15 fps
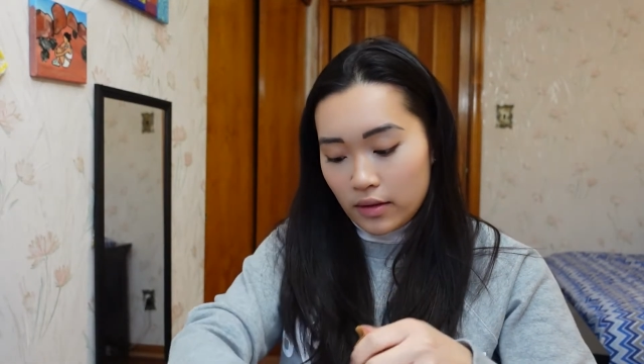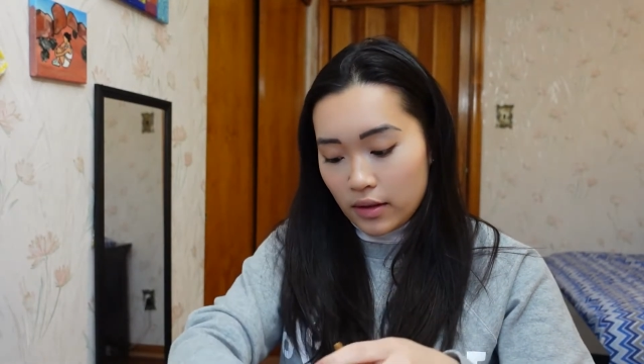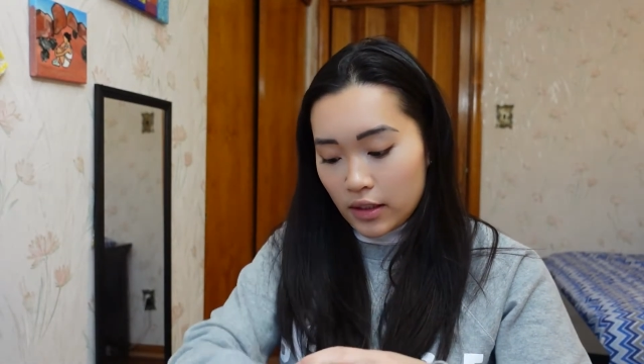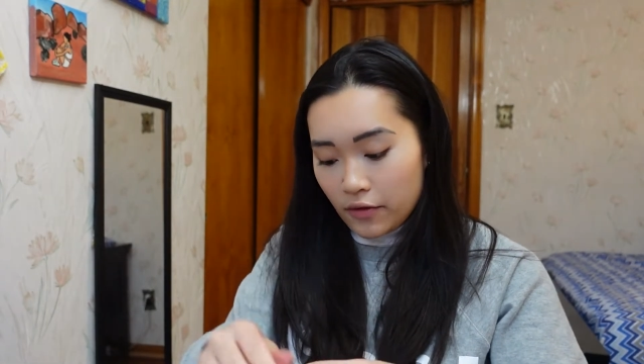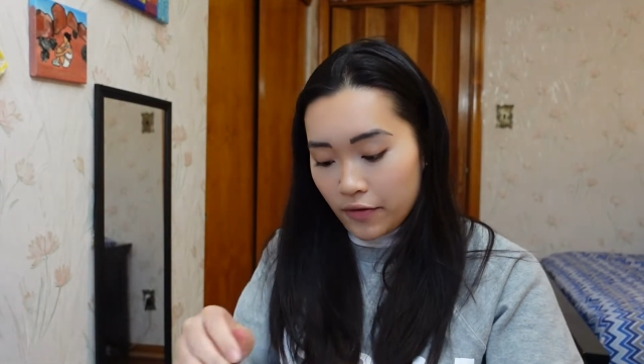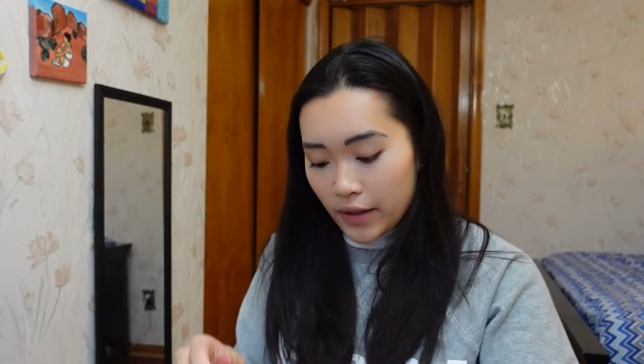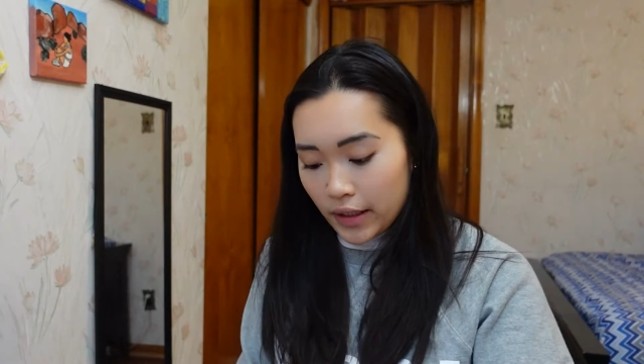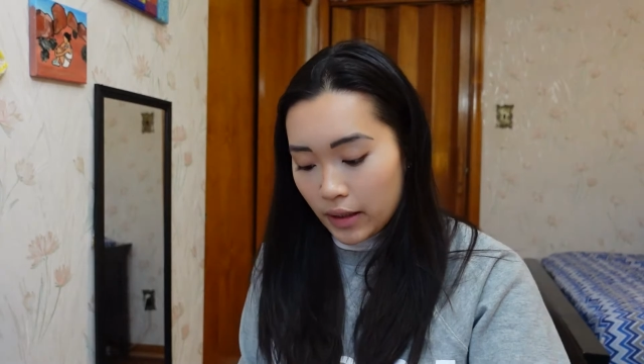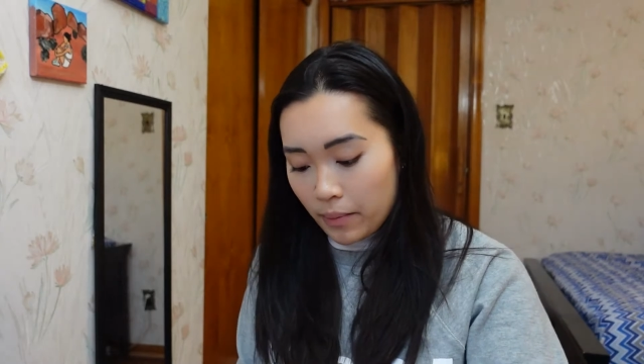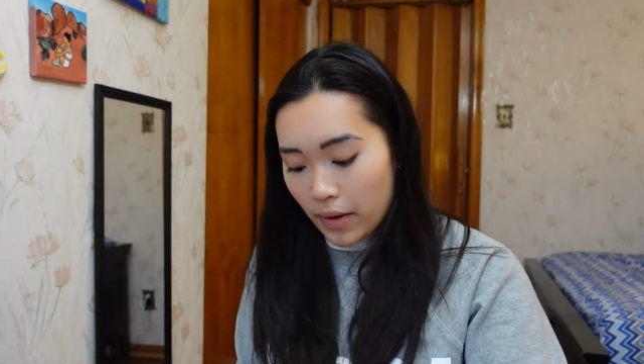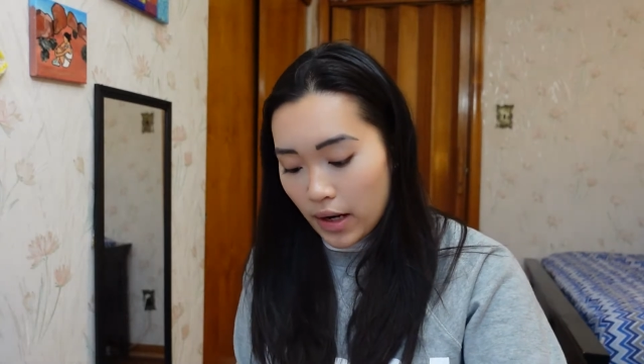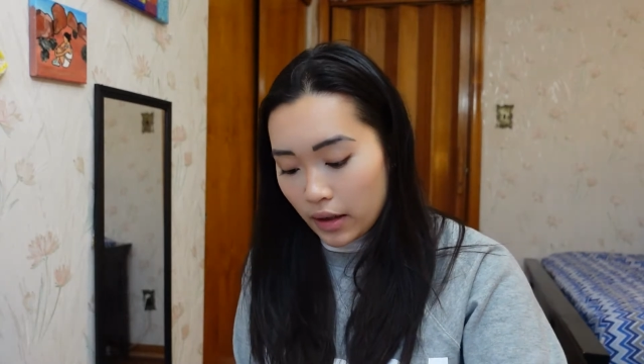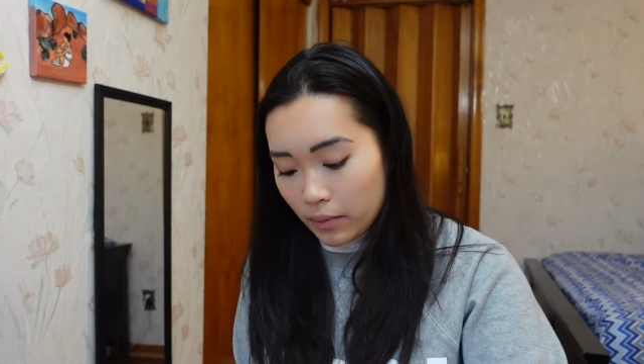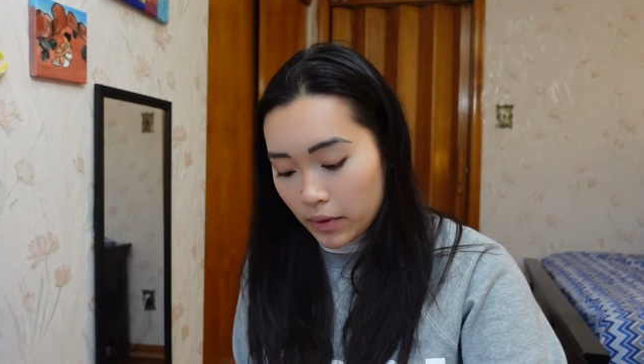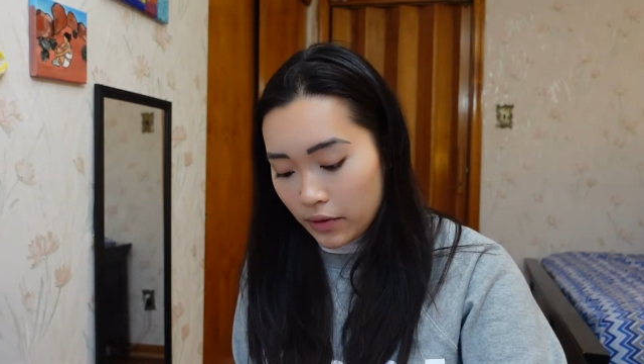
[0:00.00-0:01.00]
put it in the
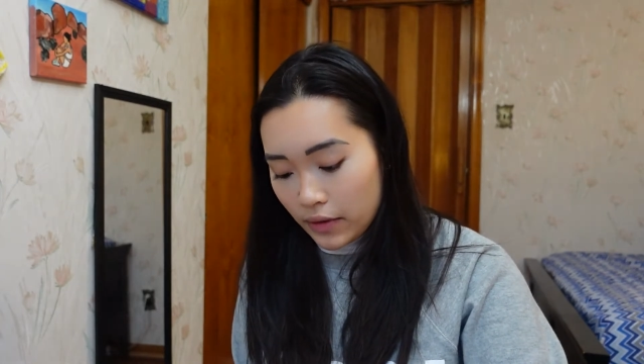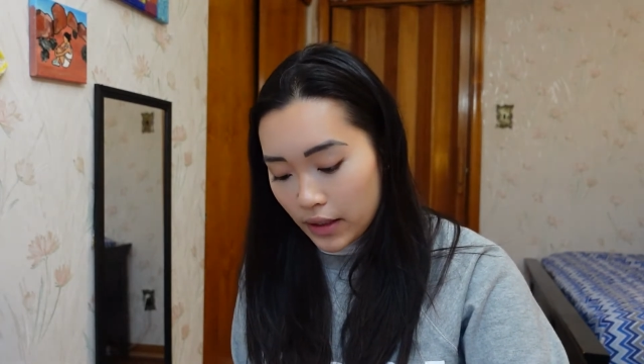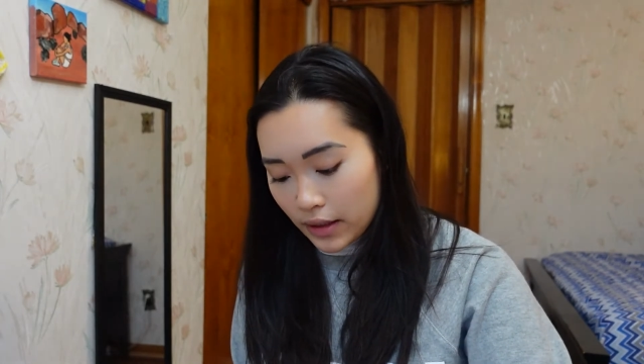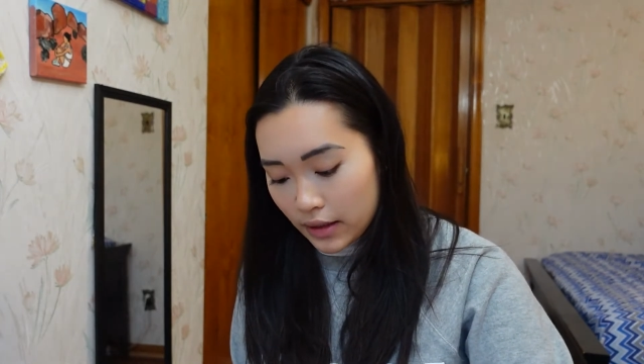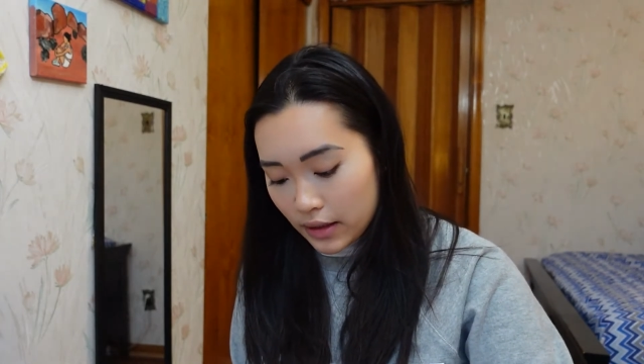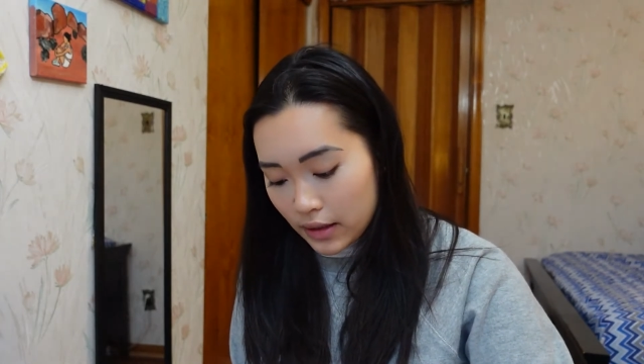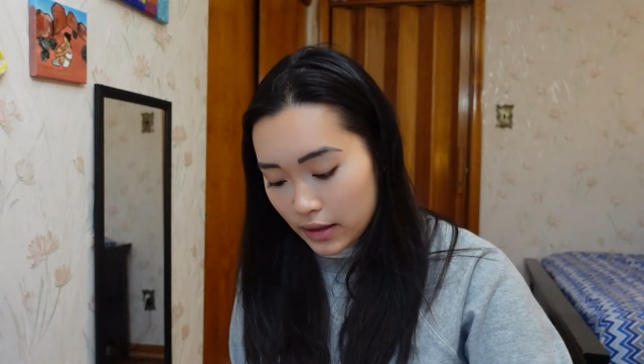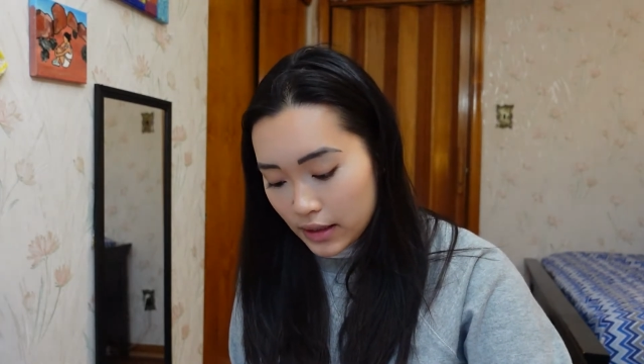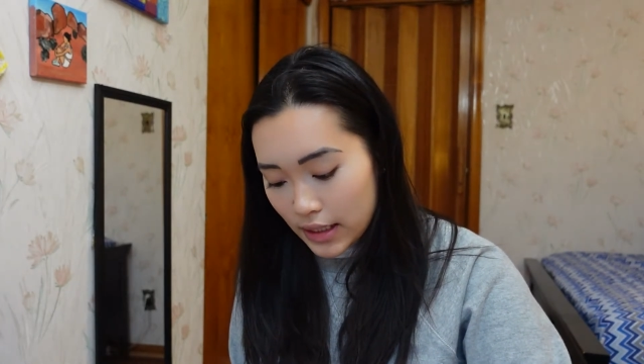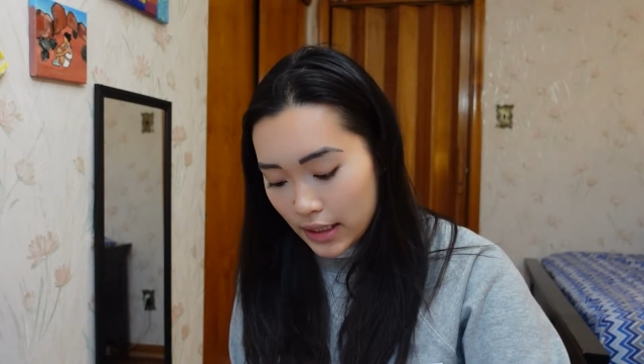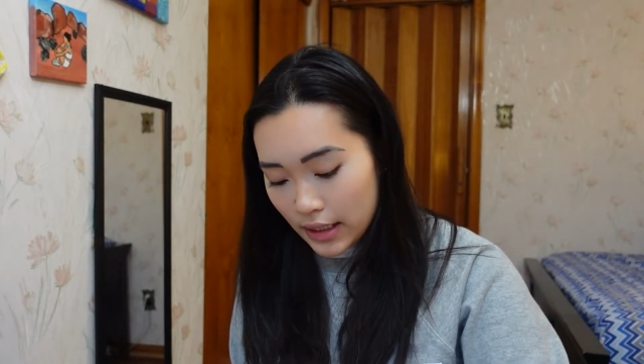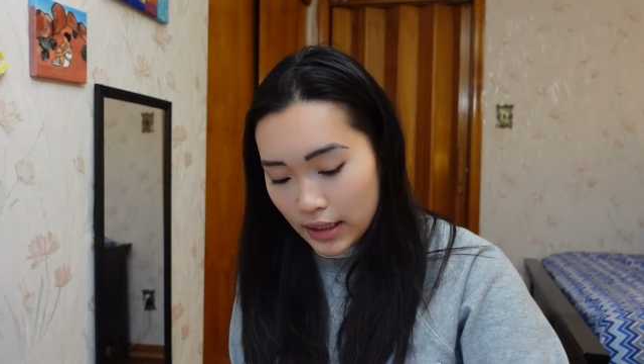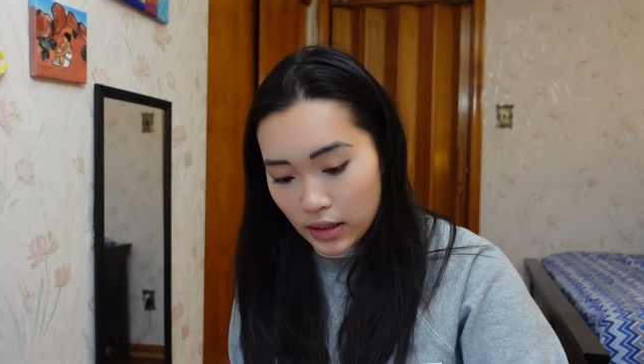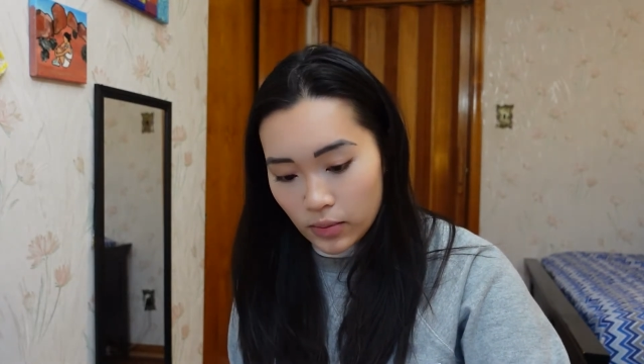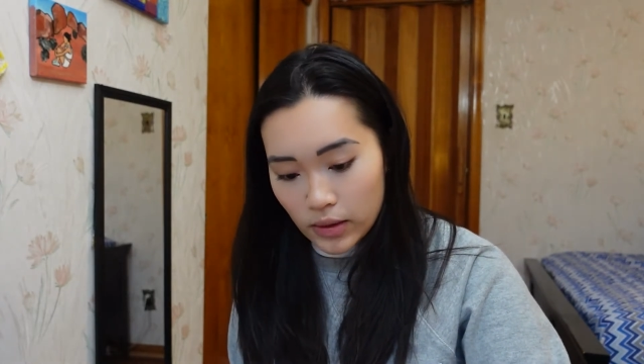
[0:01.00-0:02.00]
bottom of it, because I
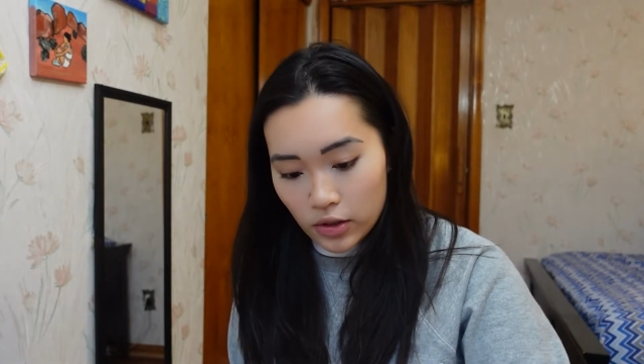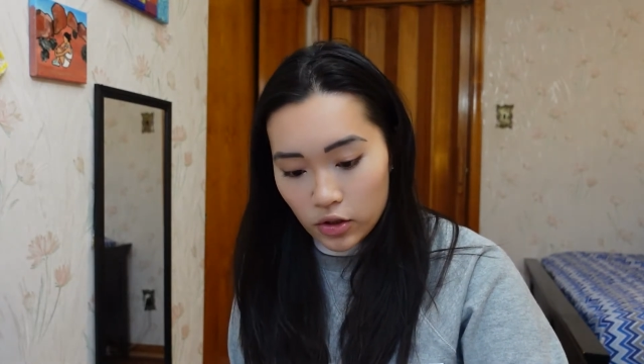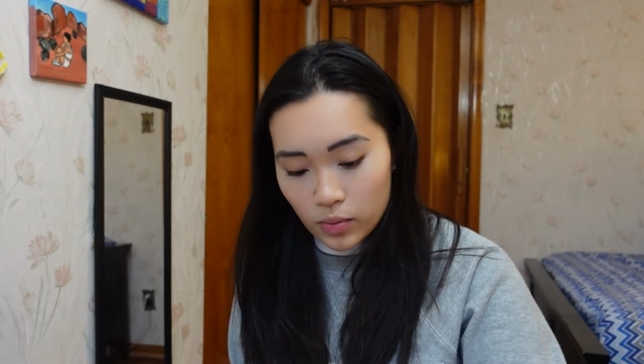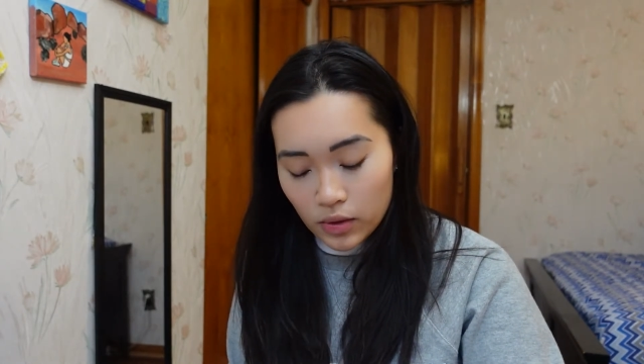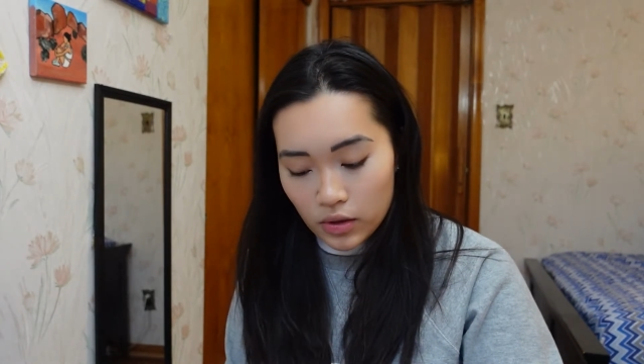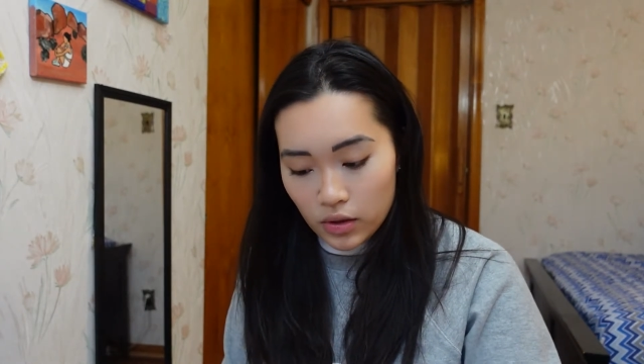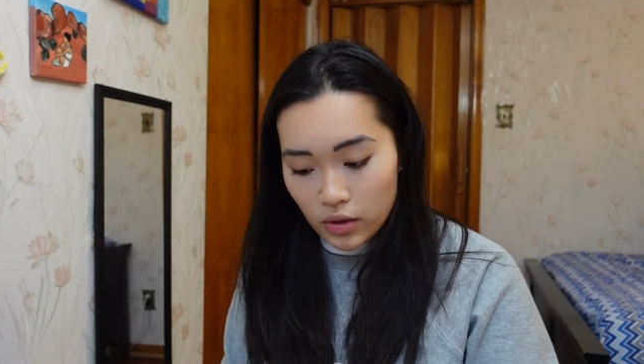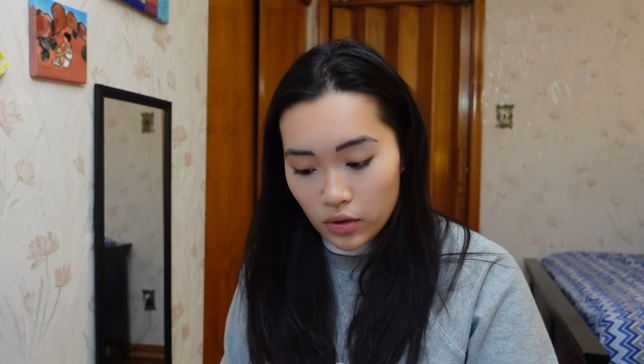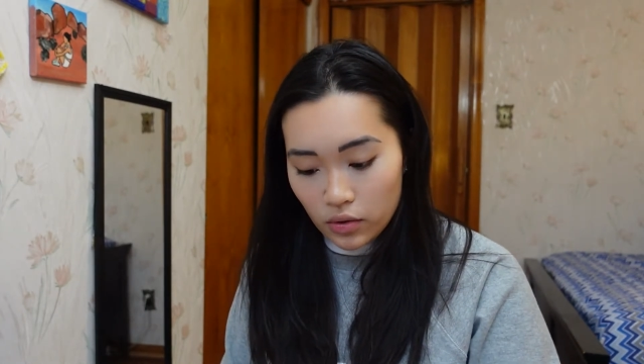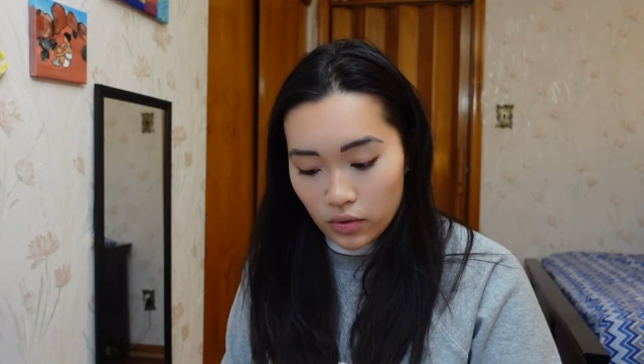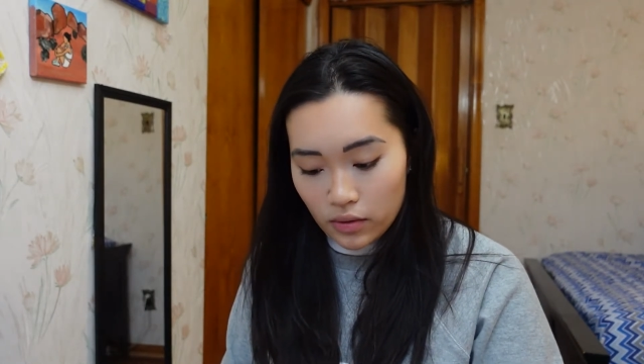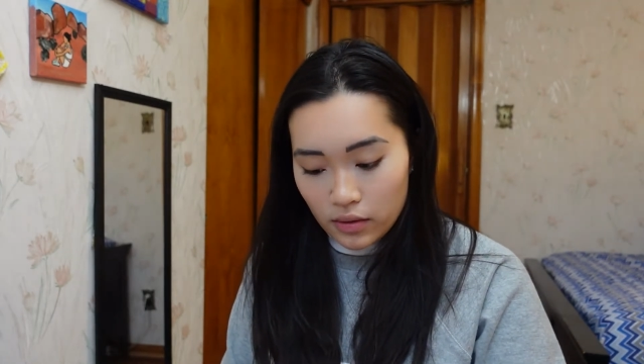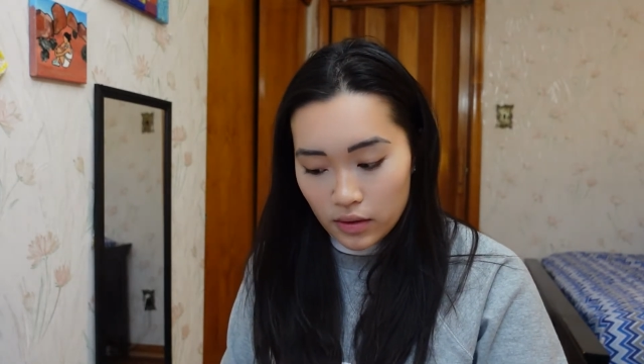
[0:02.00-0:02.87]
think that's what you're supposed to do.